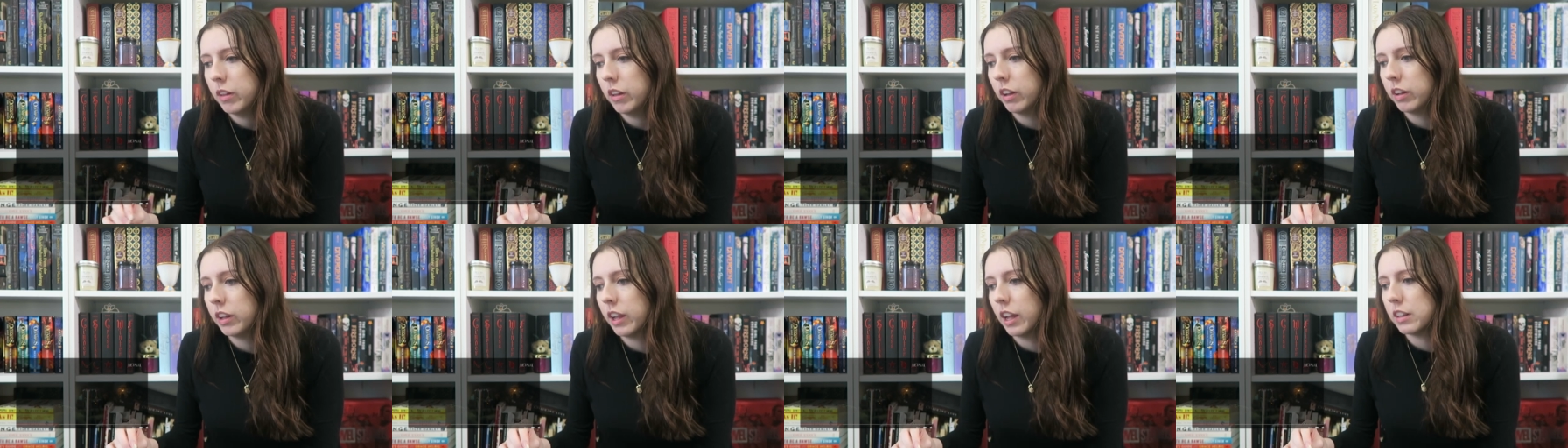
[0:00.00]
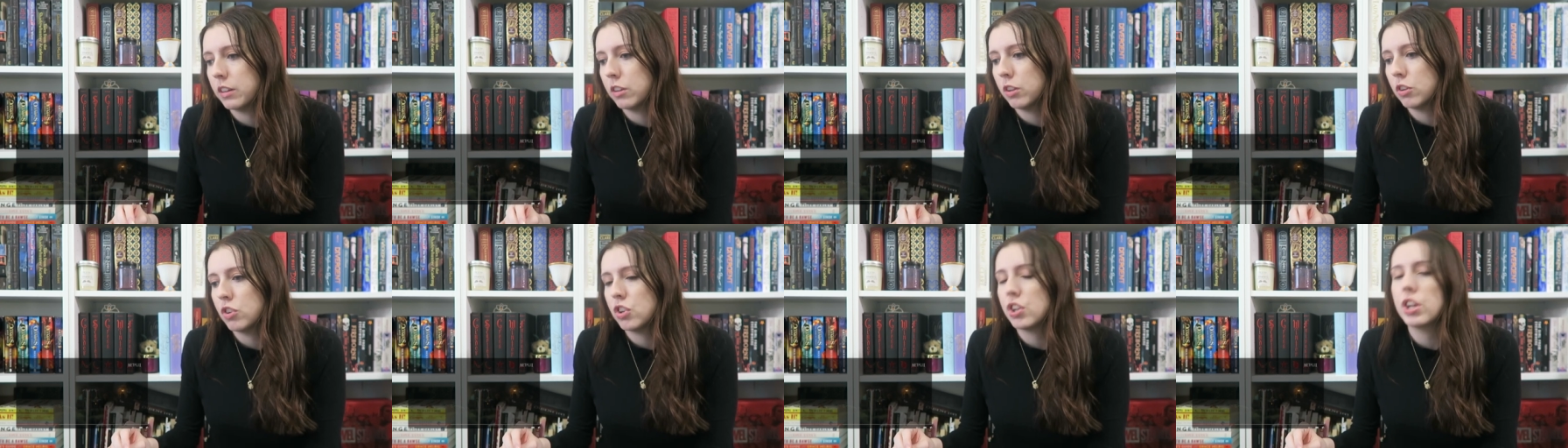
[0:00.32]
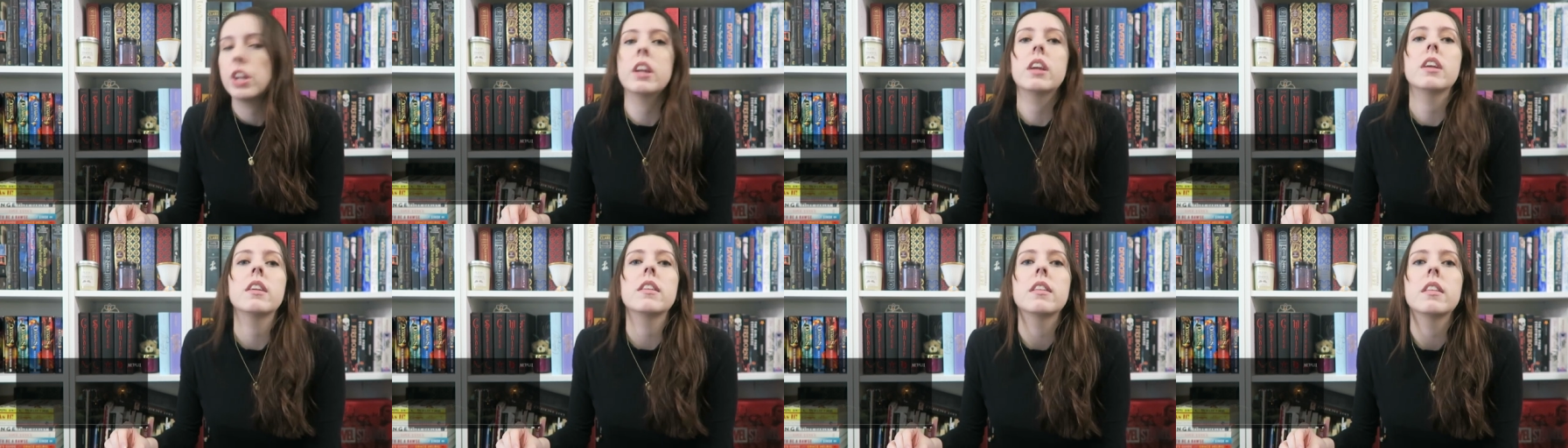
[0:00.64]
Okay, so
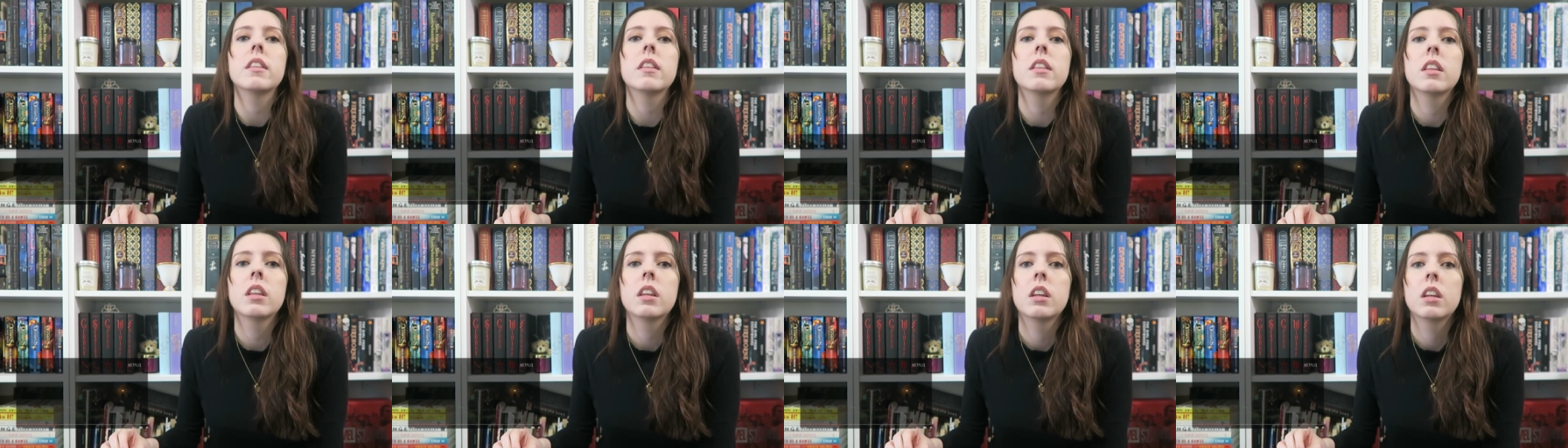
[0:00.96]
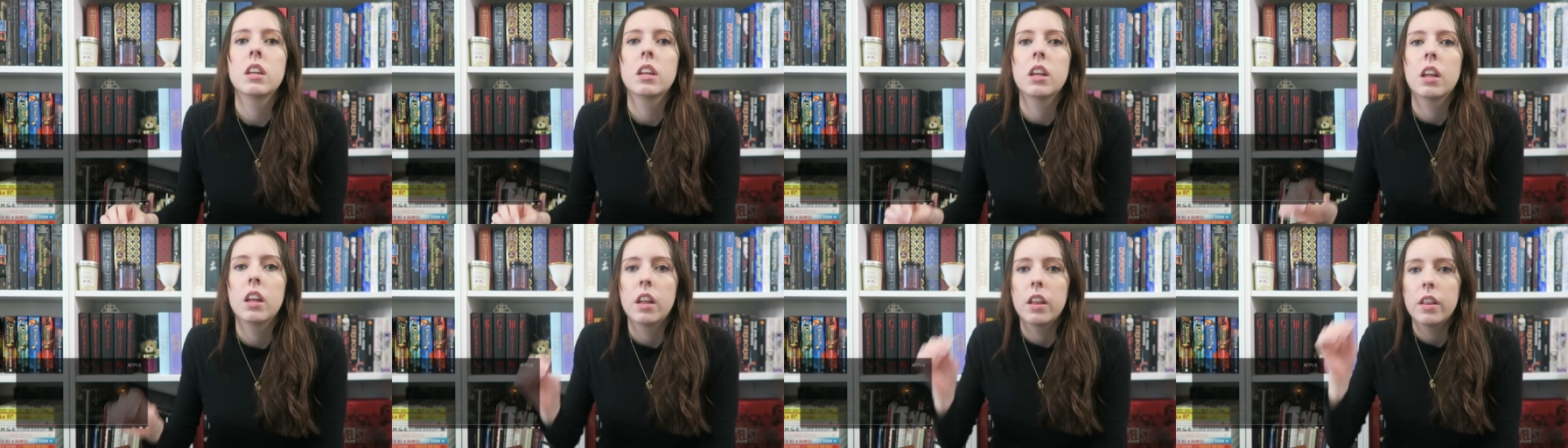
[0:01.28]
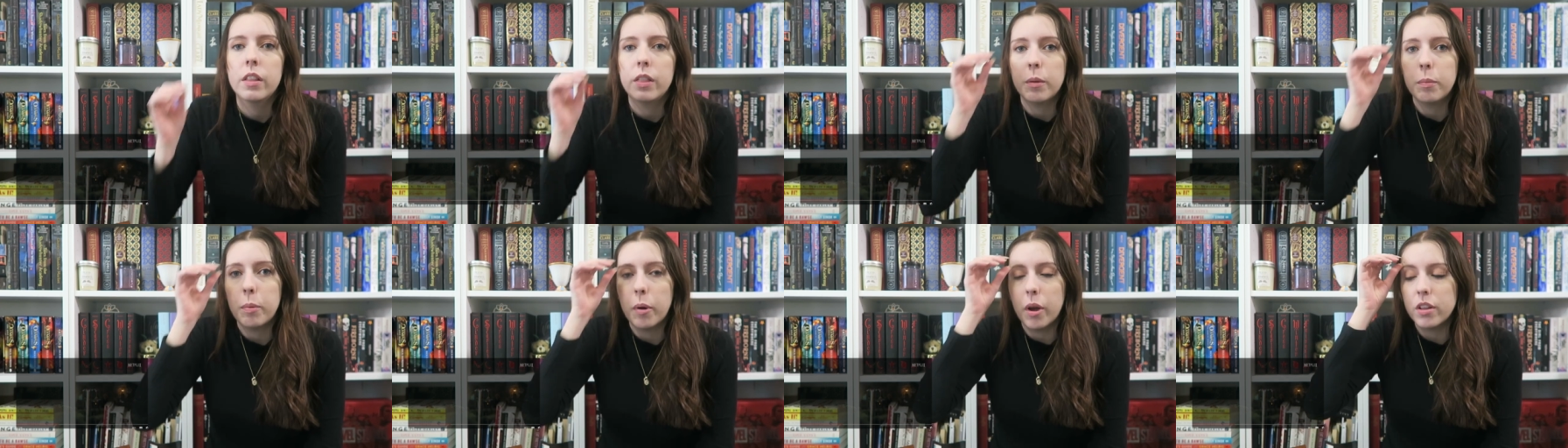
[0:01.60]
she is
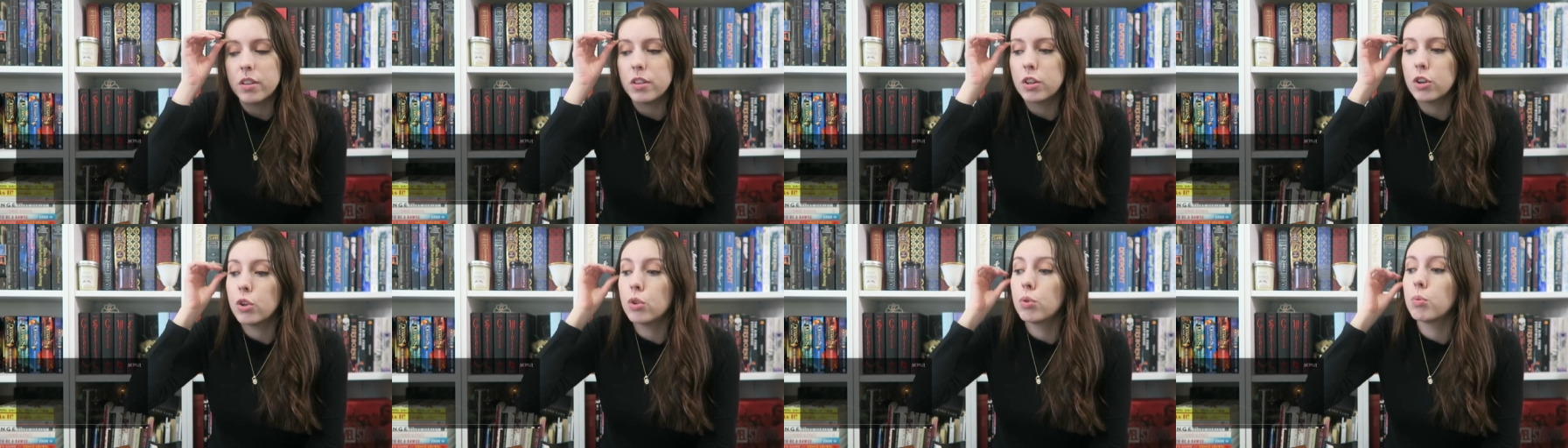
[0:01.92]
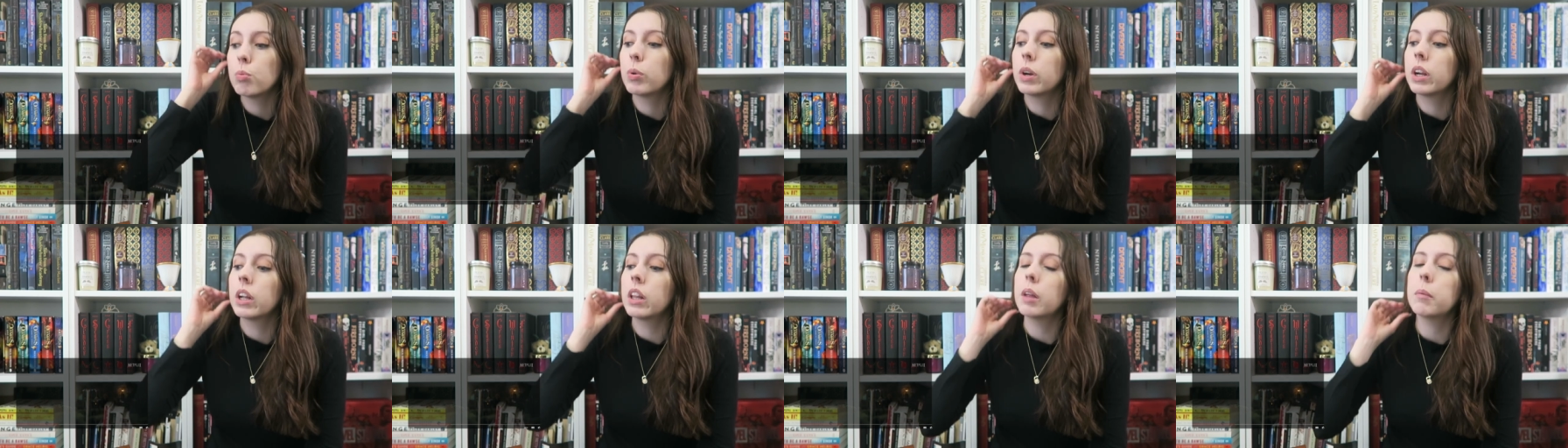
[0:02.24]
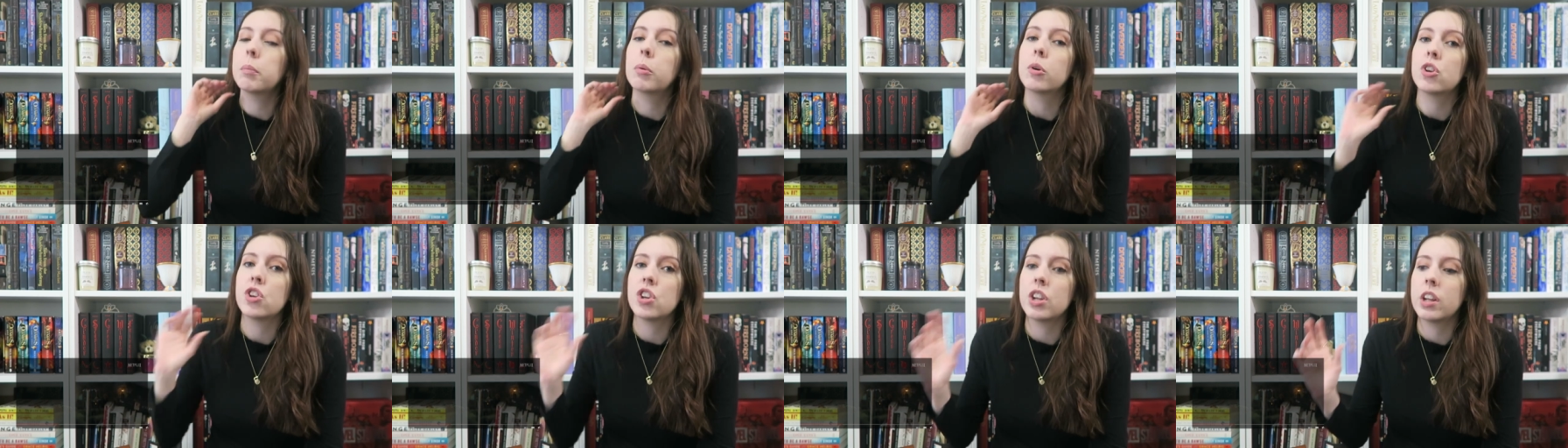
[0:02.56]
the person who's really
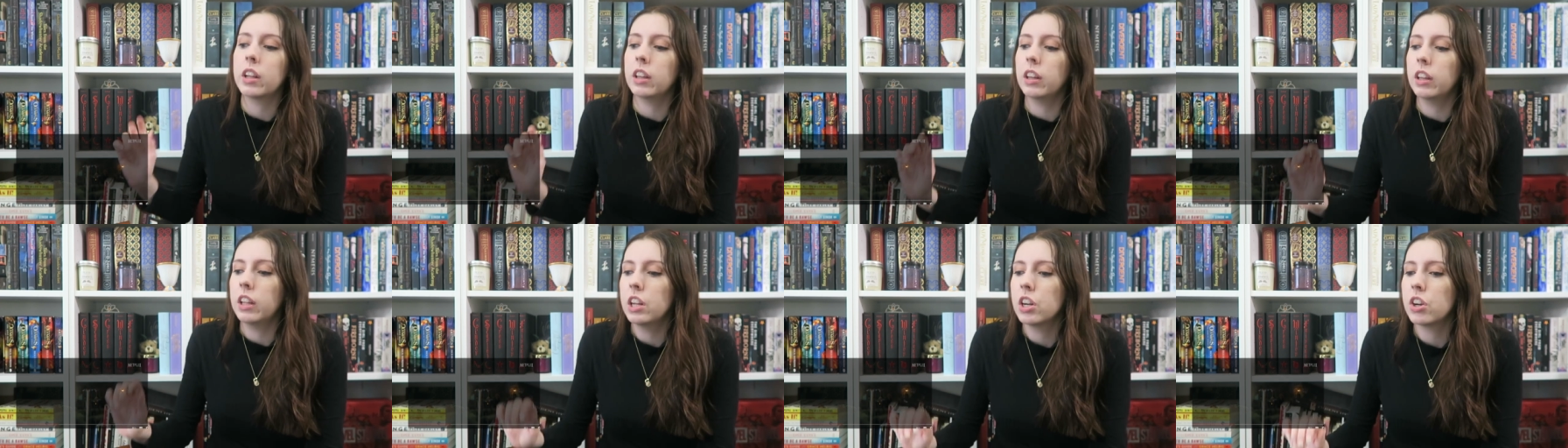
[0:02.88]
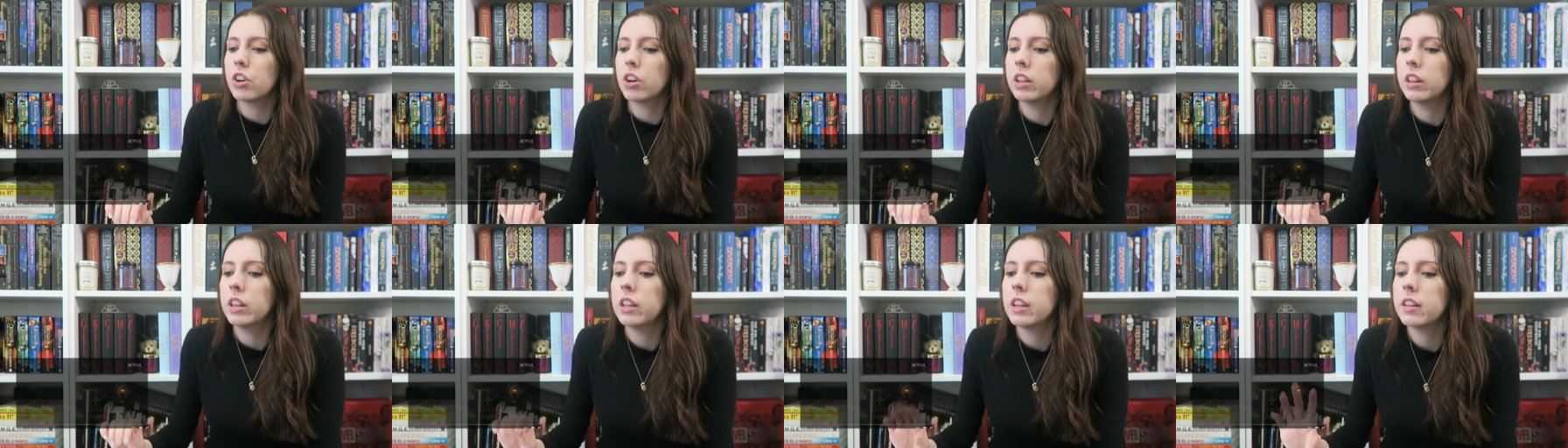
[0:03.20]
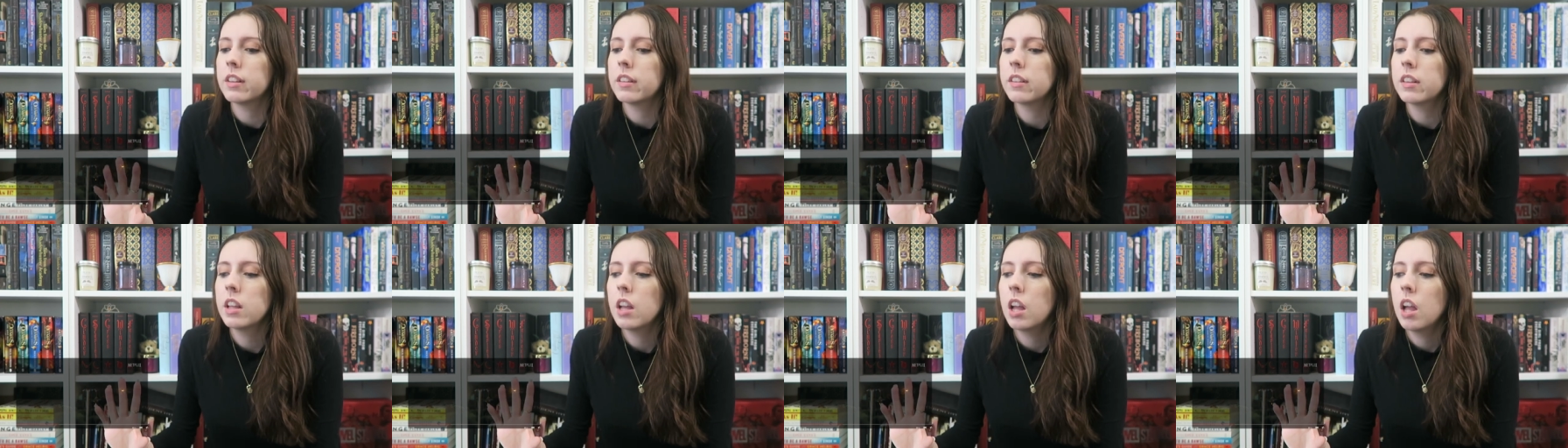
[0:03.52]
pushing Alina in
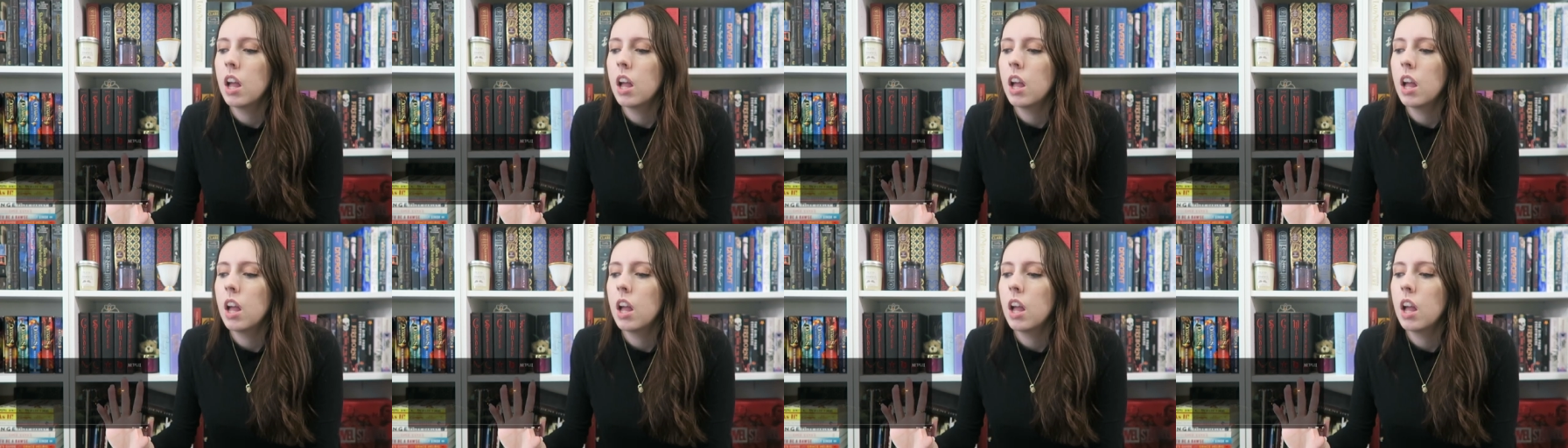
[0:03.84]
this.